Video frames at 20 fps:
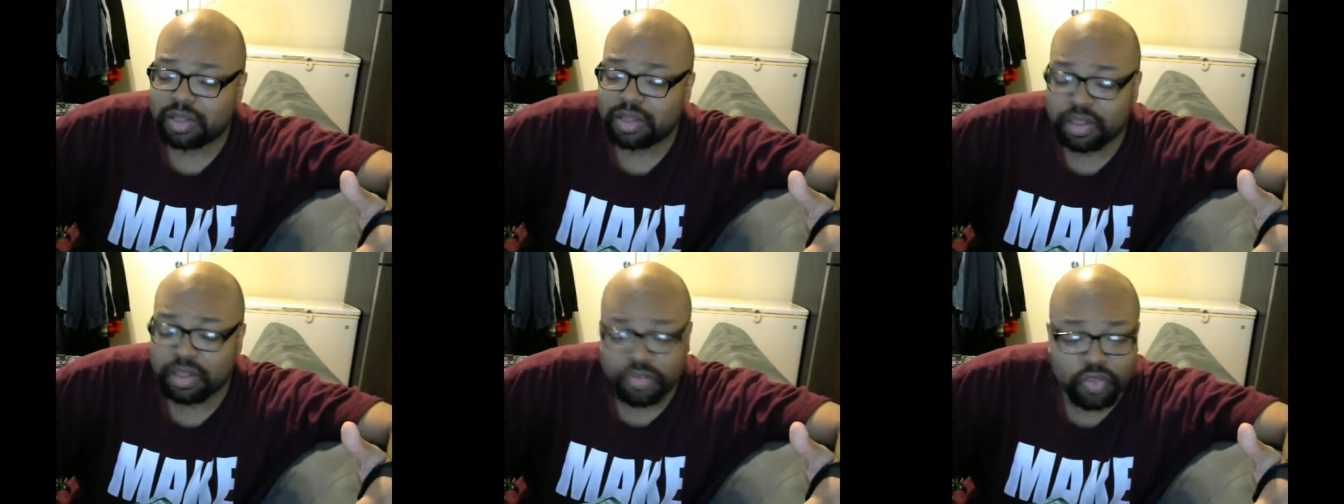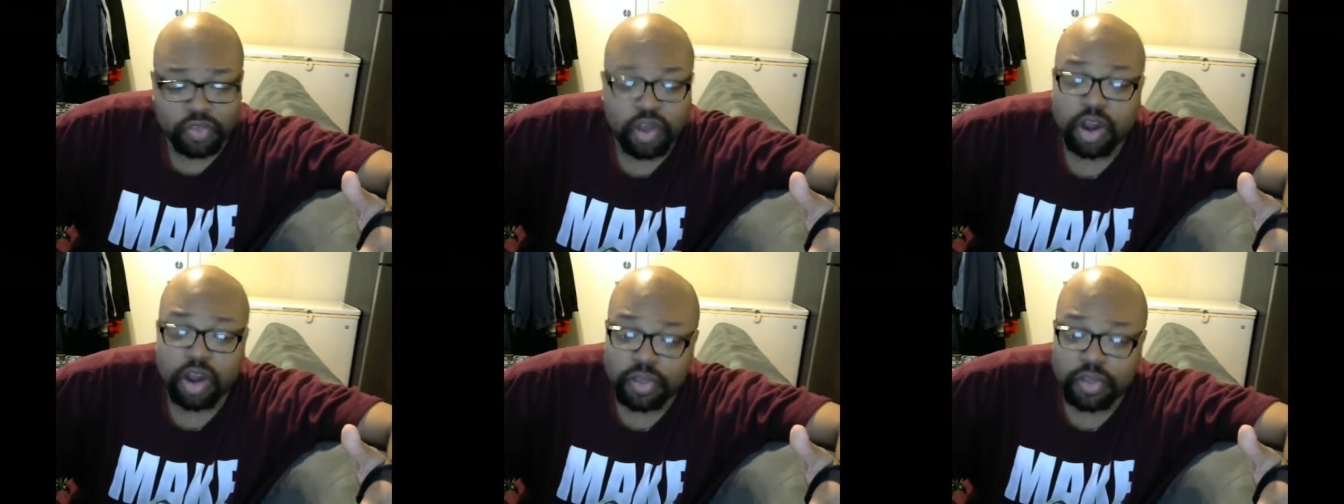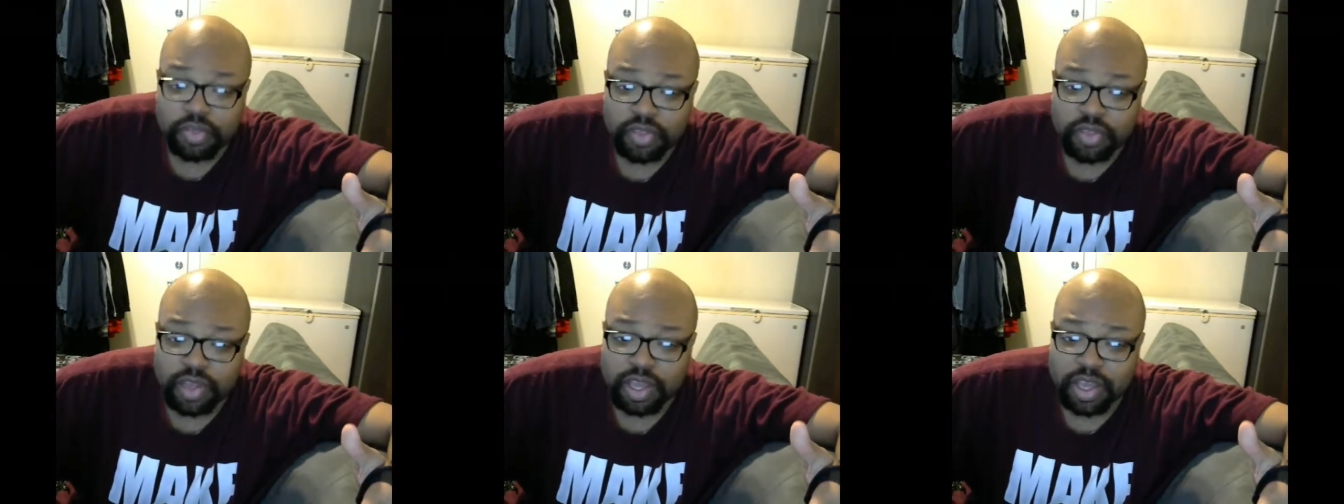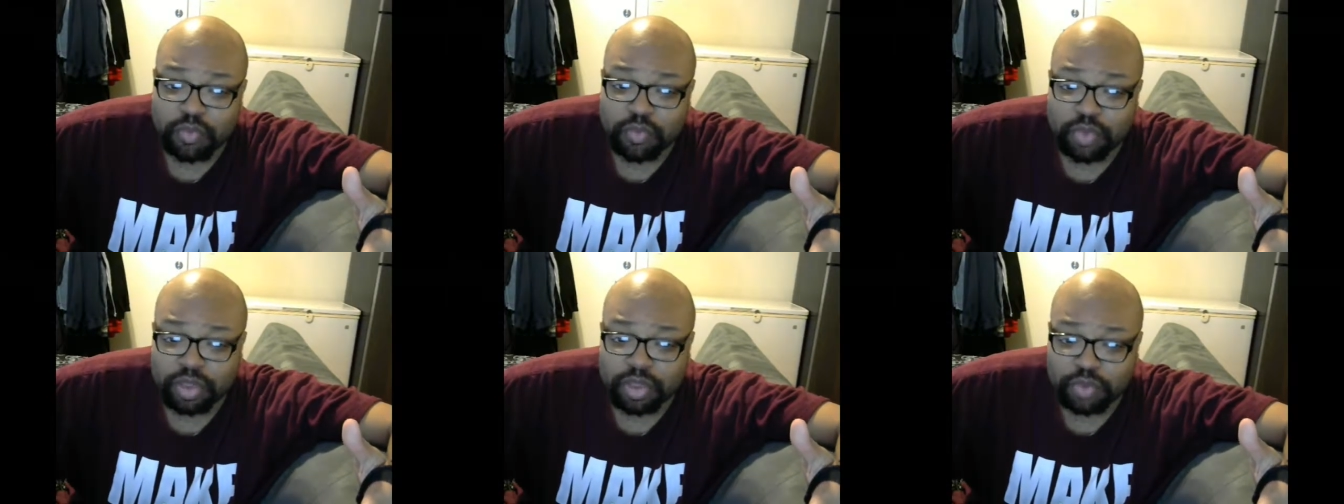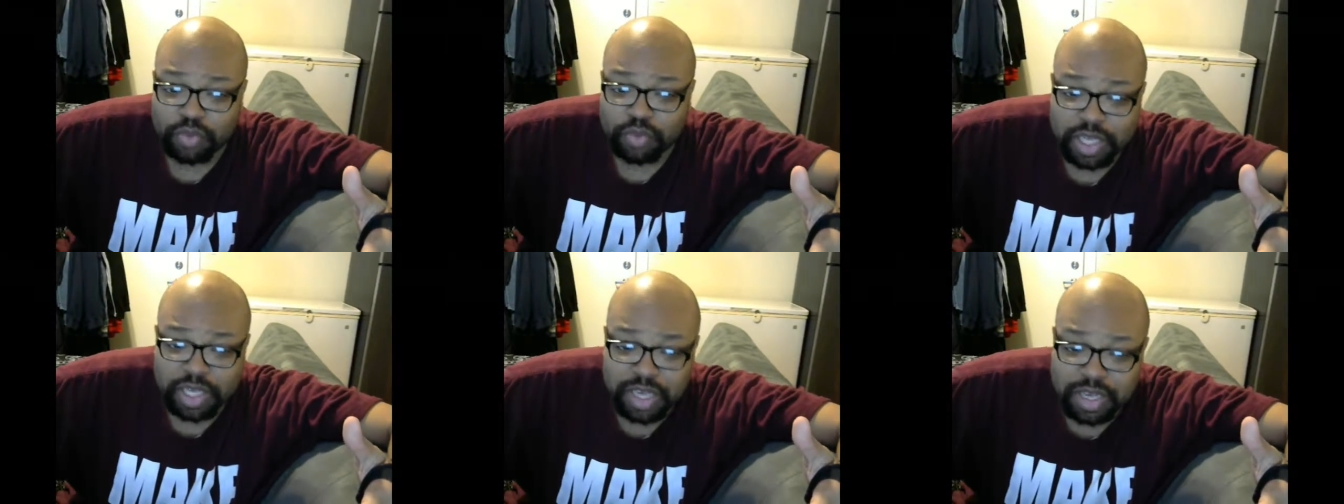the third thing with the,
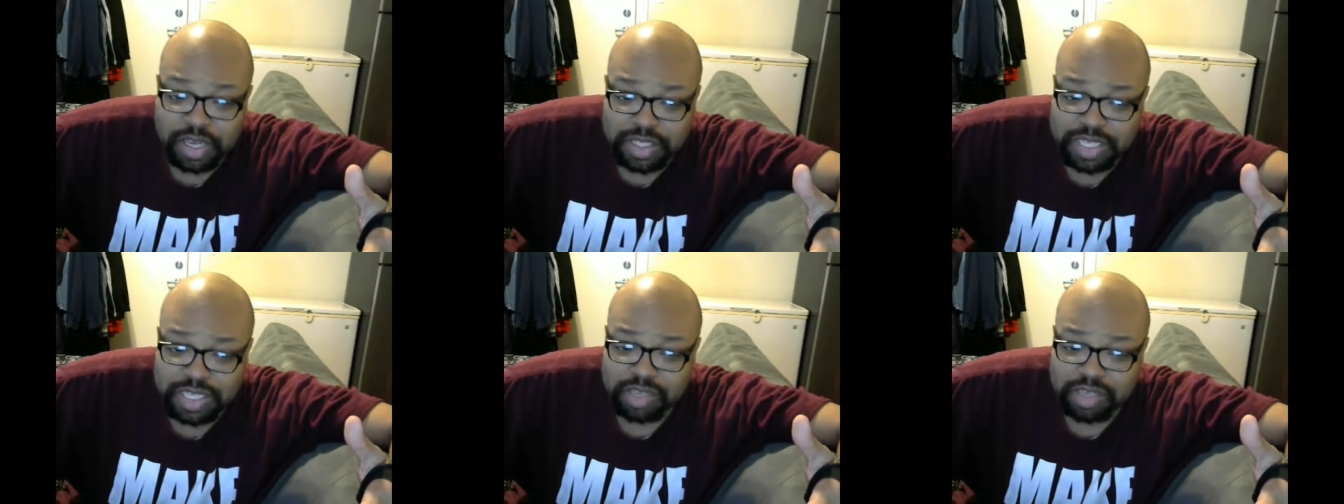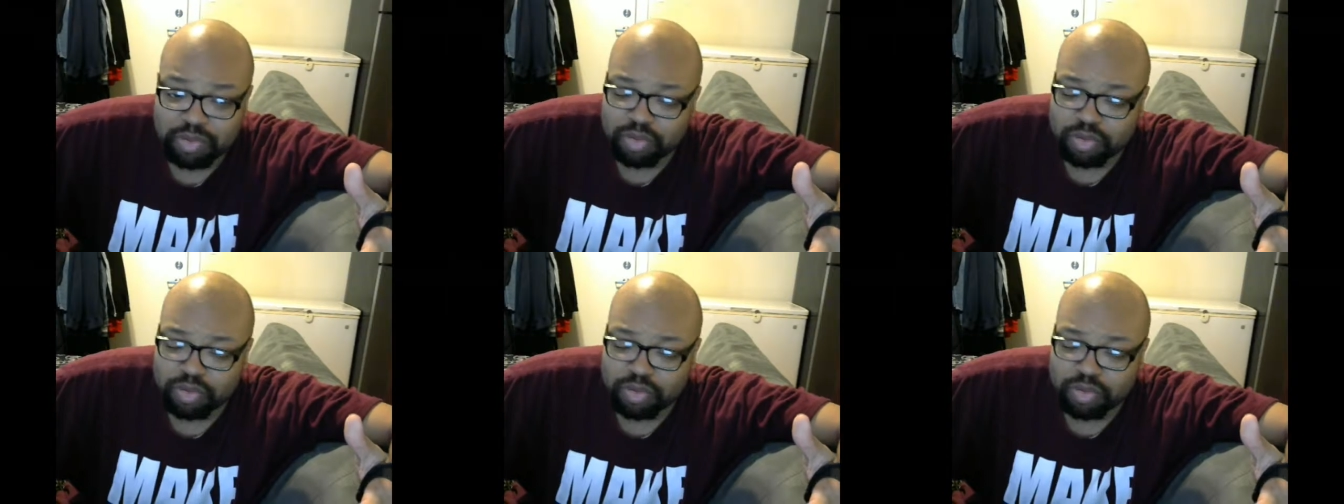when it comes down to the